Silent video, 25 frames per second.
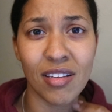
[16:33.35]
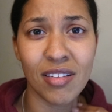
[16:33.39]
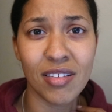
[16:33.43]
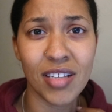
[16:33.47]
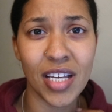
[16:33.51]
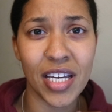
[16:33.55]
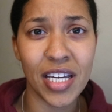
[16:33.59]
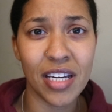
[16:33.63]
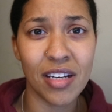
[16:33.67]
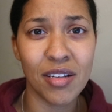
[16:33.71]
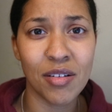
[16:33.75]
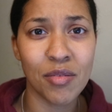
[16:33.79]

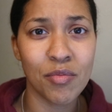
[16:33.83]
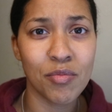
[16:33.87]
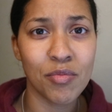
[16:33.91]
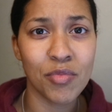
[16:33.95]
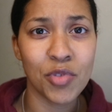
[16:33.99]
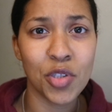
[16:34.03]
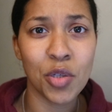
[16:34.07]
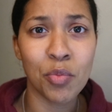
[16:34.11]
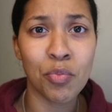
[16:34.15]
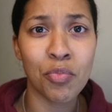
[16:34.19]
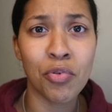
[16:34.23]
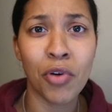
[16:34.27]
like
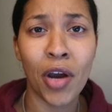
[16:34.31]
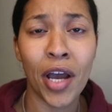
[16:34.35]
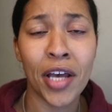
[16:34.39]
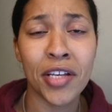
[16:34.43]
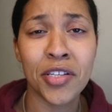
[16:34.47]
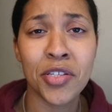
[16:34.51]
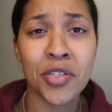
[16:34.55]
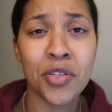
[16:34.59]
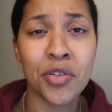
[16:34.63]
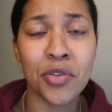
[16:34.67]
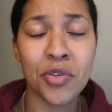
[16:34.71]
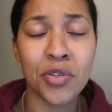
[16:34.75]

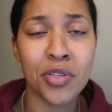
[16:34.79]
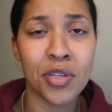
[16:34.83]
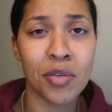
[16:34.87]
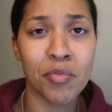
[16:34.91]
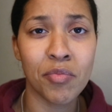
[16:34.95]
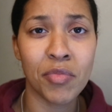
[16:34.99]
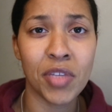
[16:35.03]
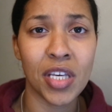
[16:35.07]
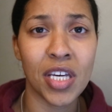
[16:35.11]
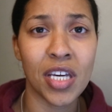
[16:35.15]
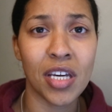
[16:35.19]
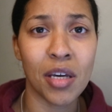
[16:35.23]
depressed or
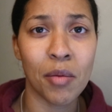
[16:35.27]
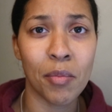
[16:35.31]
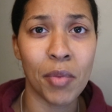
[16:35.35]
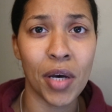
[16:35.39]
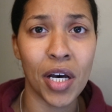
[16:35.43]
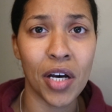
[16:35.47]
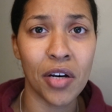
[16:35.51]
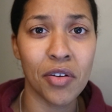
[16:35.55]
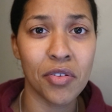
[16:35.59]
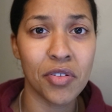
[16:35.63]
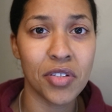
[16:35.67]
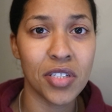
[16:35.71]
something
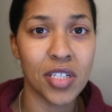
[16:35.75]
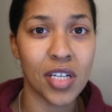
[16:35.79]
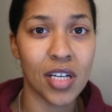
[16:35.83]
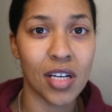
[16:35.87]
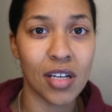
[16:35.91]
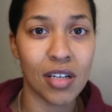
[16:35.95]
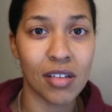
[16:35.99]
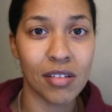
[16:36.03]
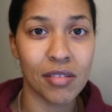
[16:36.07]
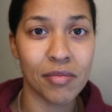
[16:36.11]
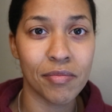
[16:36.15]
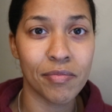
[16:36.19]
about
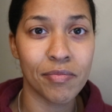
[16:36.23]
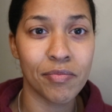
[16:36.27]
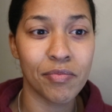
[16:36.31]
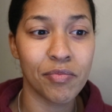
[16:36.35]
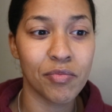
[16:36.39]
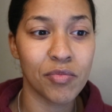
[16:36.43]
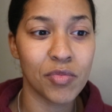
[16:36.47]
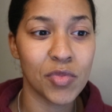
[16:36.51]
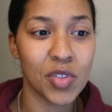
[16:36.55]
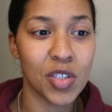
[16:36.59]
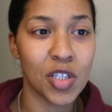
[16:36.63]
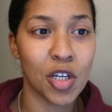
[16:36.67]

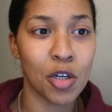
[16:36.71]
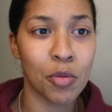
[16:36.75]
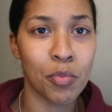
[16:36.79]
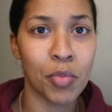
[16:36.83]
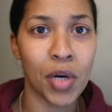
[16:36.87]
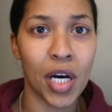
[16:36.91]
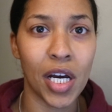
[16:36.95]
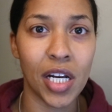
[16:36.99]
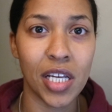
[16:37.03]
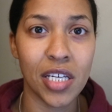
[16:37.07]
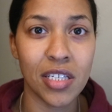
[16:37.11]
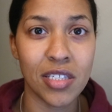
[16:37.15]
their
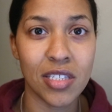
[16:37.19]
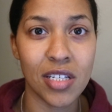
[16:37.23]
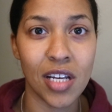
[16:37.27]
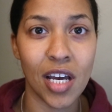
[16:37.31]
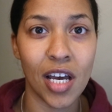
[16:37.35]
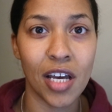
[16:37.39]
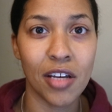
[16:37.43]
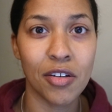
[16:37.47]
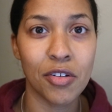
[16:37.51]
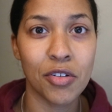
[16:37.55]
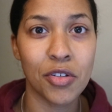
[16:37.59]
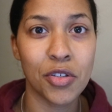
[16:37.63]
body's
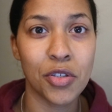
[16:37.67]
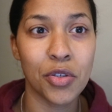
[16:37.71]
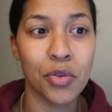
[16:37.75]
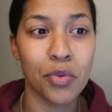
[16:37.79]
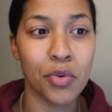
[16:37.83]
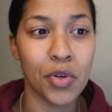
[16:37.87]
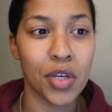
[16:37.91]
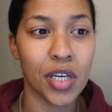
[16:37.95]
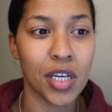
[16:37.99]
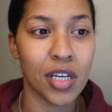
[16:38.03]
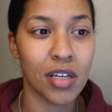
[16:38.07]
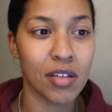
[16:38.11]
not
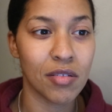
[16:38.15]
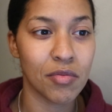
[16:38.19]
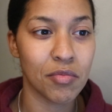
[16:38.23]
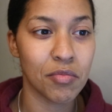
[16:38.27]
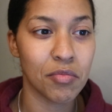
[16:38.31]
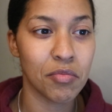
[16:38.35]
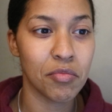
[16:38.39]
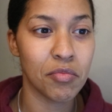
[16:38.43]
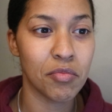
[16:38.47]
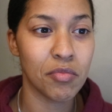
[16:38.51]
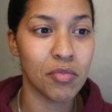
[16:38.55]
doing,